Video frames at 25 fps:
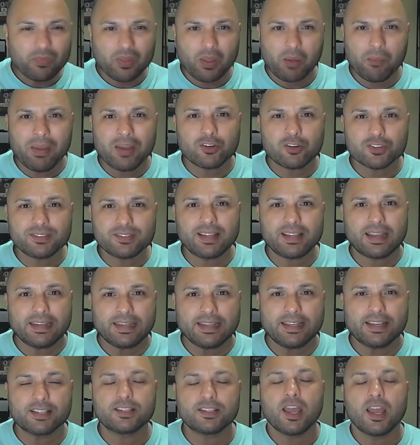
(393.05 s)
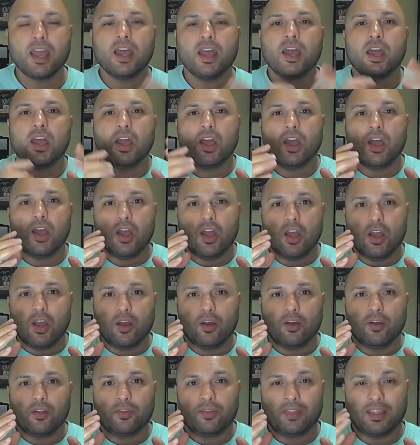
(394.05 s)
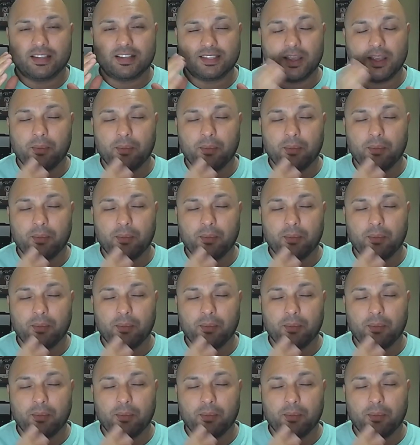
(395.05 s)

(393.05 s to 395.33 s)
my understanding is they see